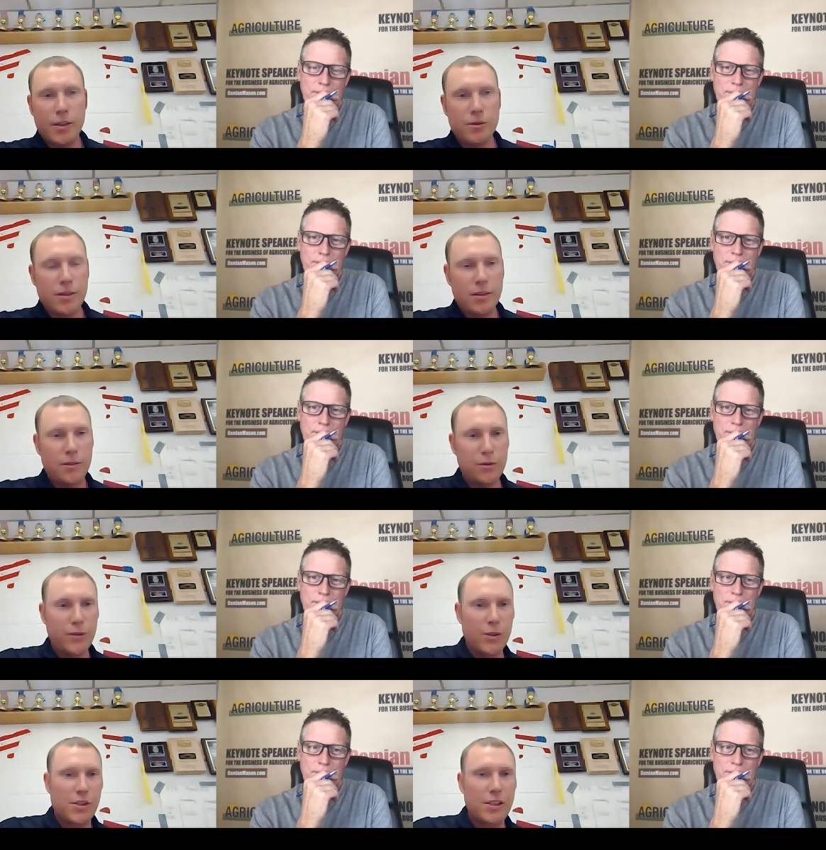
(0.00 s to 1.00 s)
Speaker 1: go to the
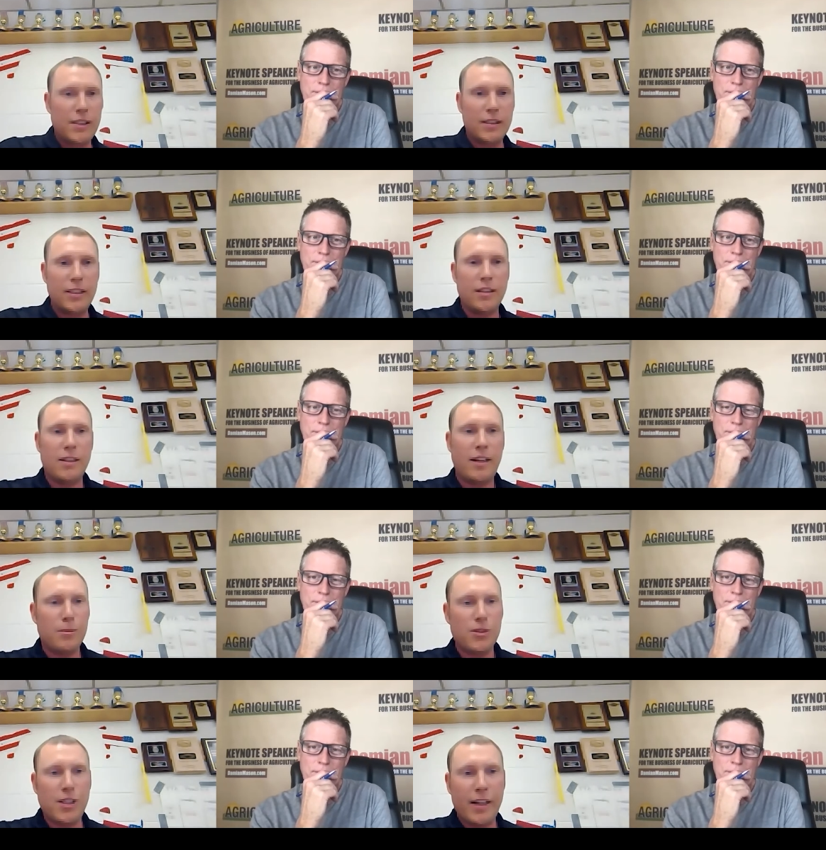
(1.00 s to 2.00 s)
university and get an
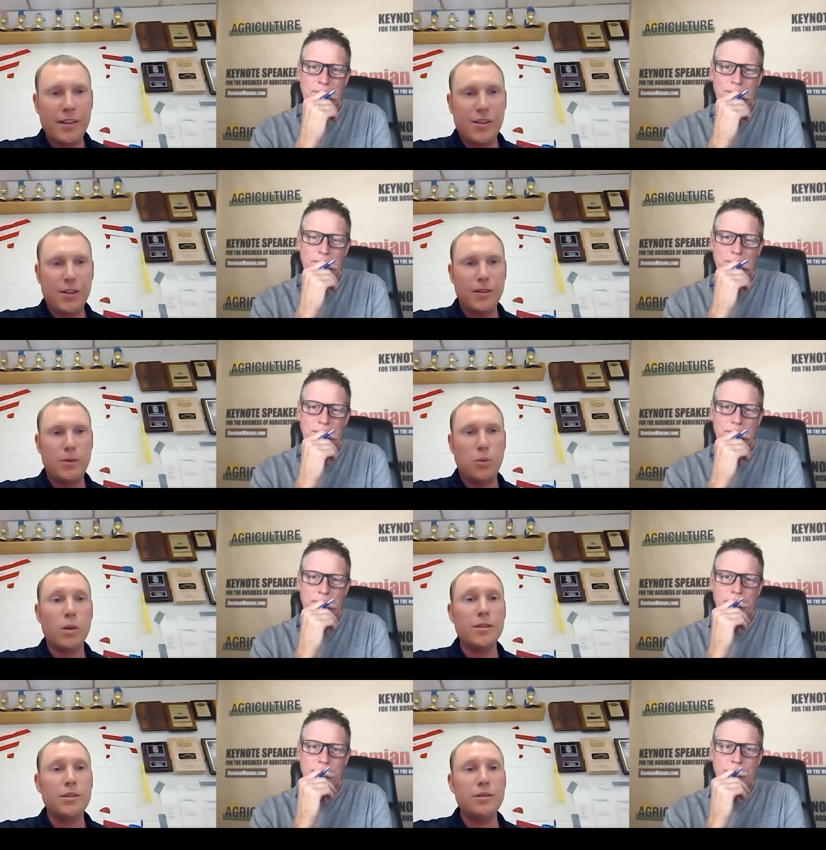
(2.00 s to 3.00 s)
animal science degree.
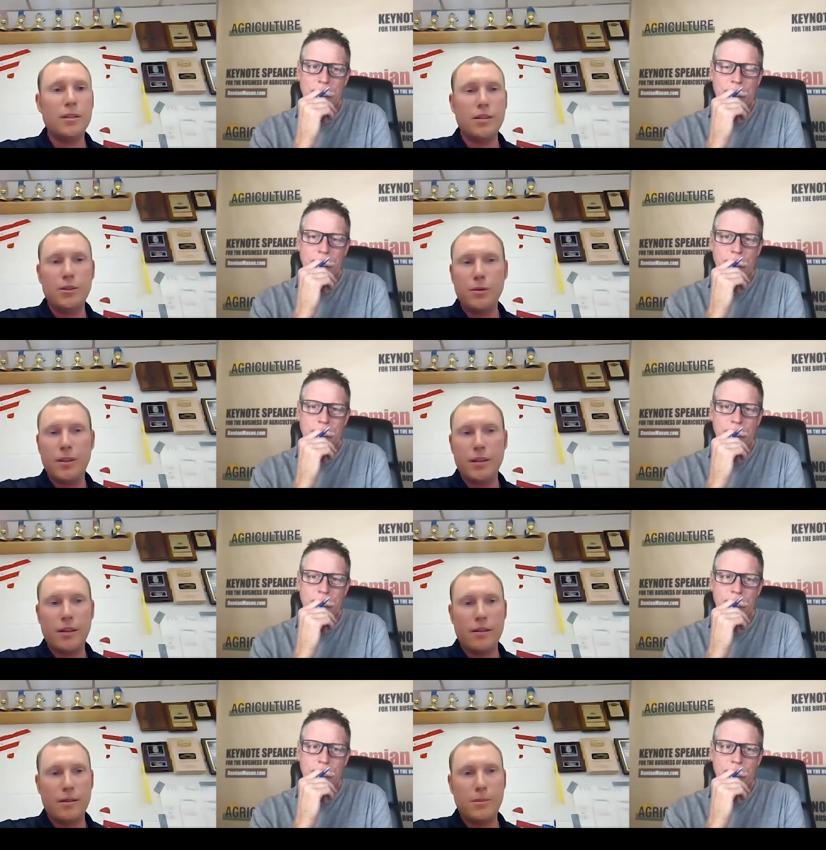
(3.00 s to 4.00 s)
What are you going to do with it
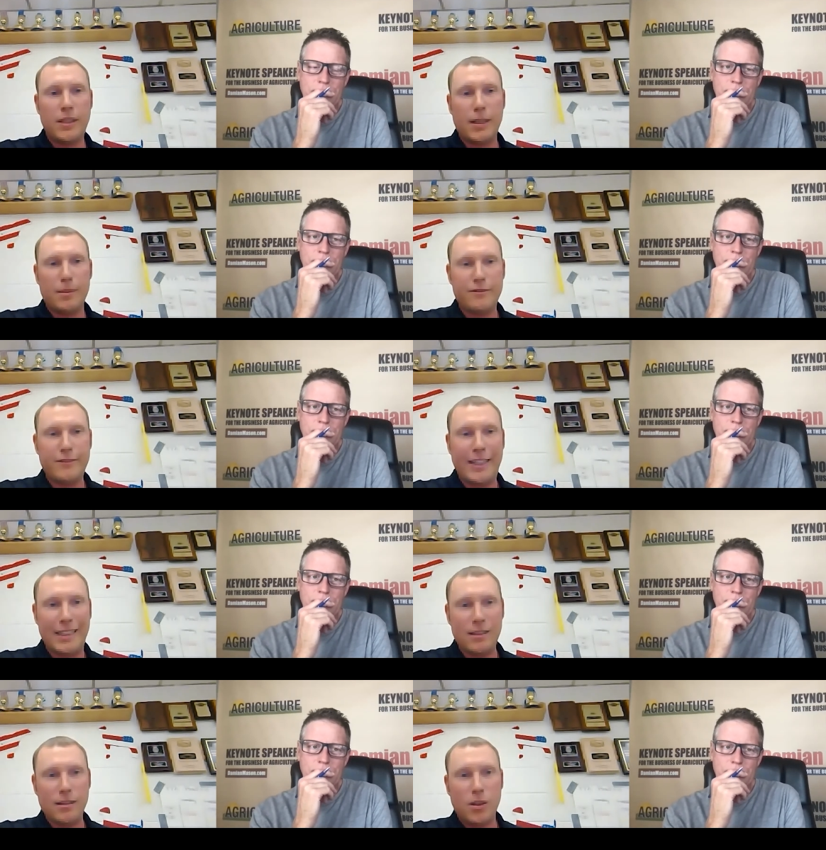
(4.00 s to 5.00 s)
other than become a
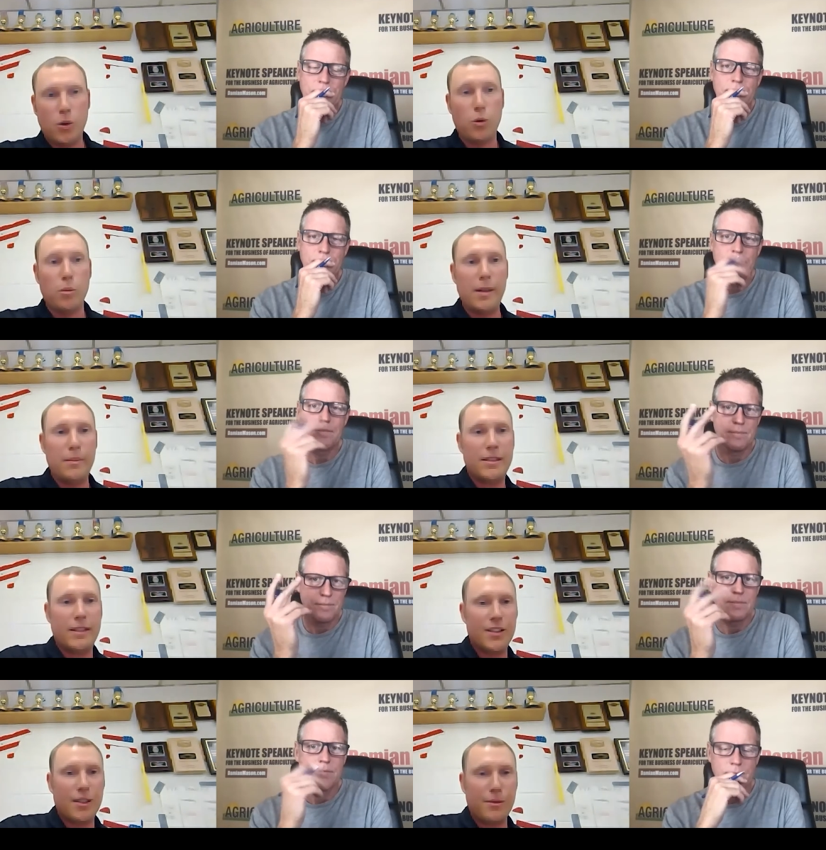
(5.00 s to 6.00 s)
vet or maybe
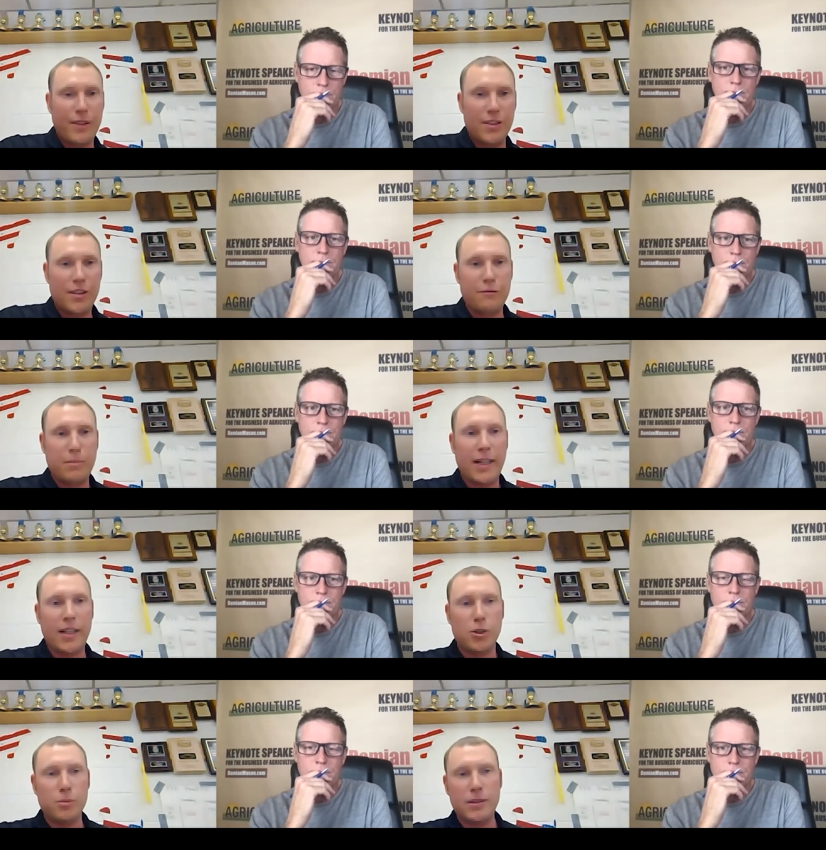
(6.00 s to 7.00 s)
take some of that stuff
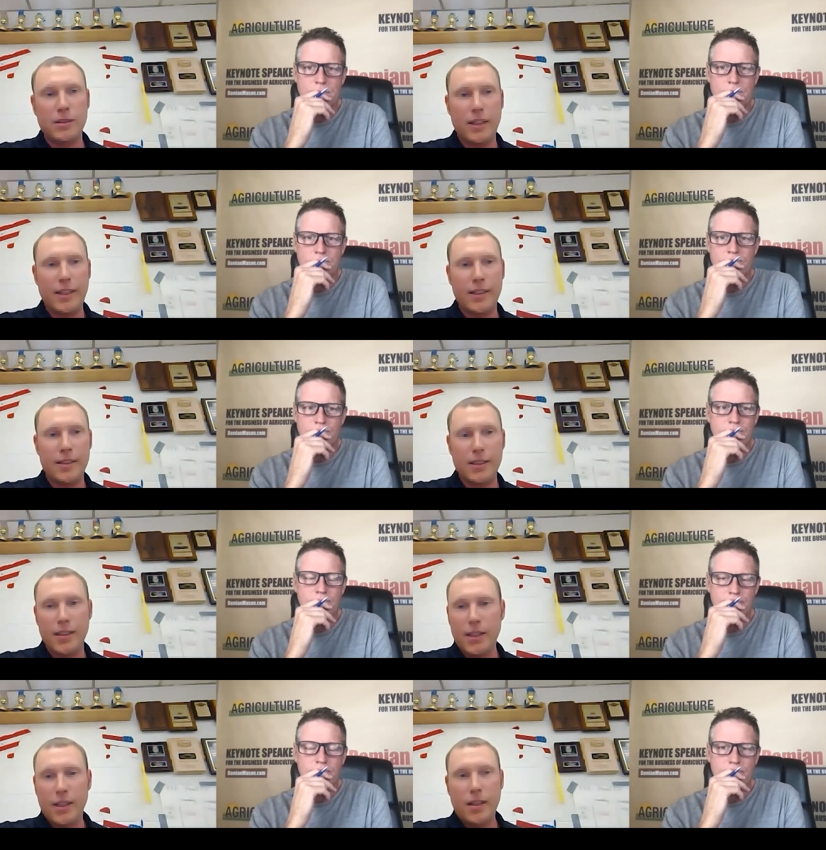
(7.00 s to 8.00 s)
back home and, and
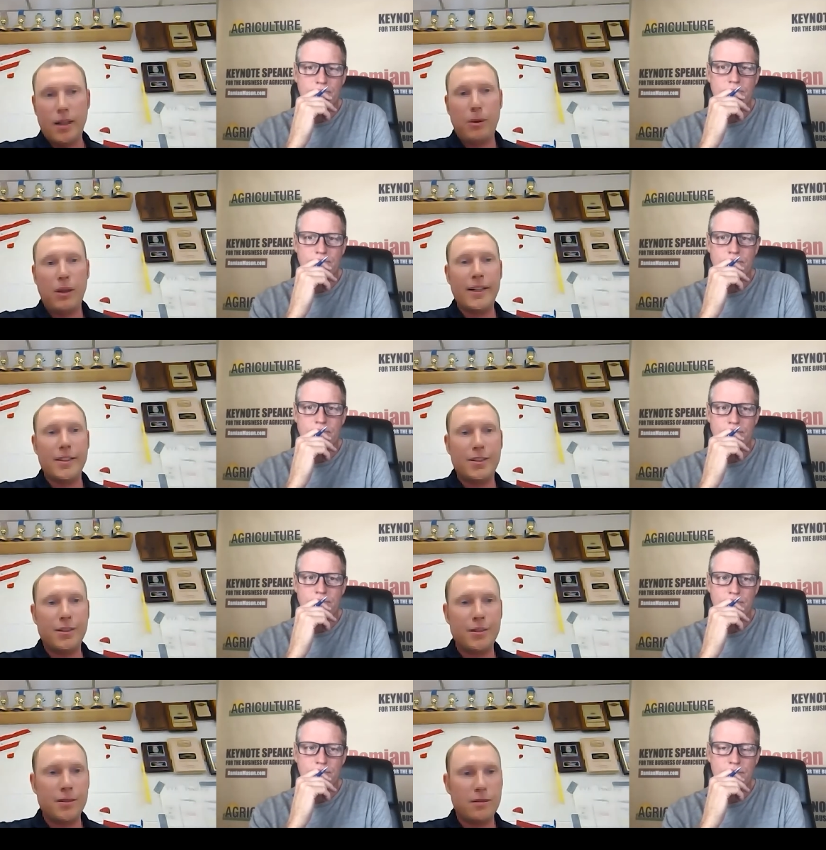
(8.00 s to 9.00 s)
apply it
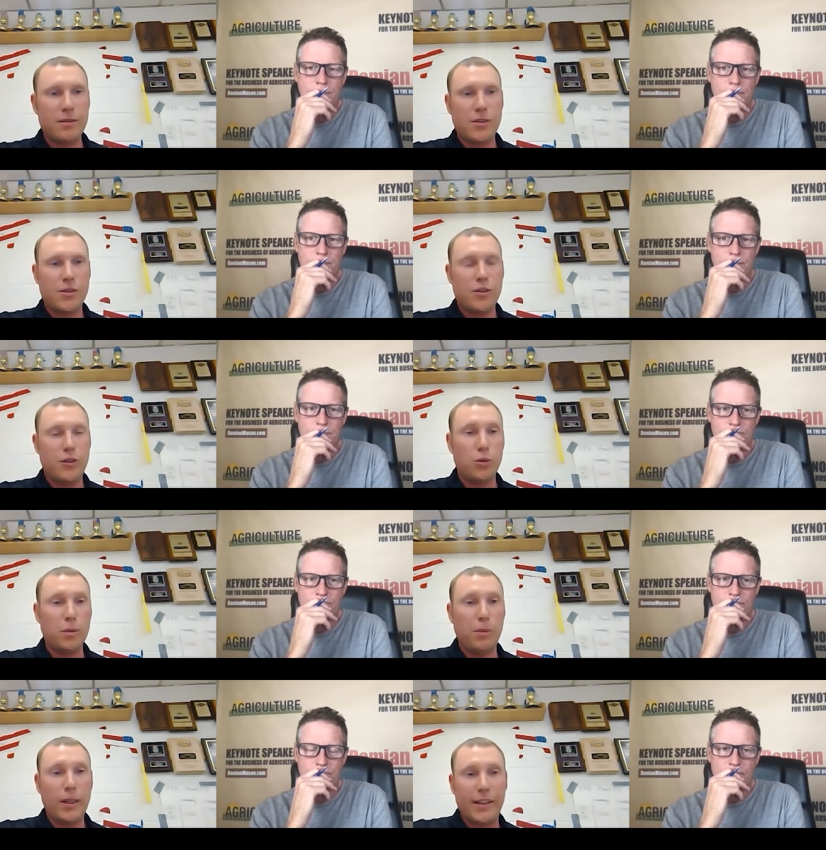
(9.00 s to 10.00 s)
to, to
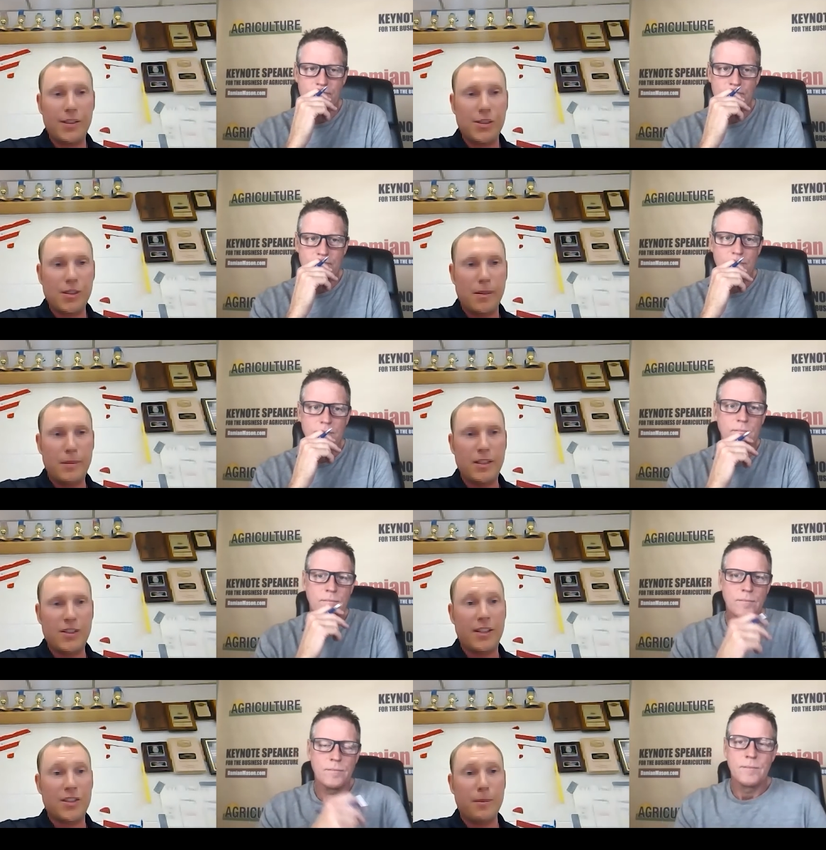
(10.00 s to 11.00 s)
your place? I mean,
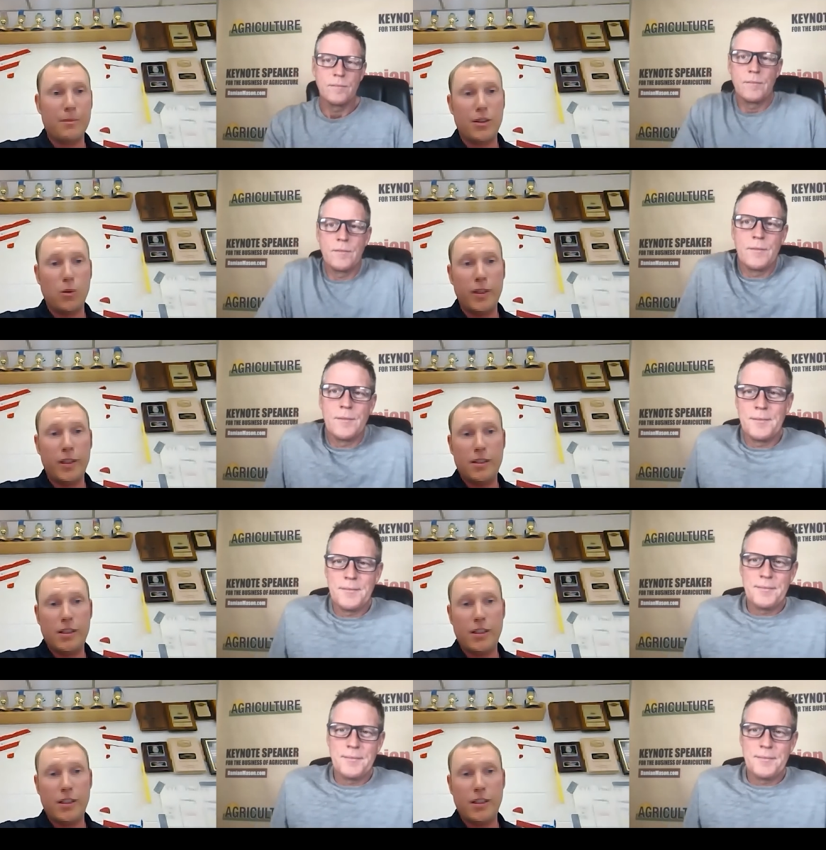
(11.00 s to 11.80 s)
is that something that we could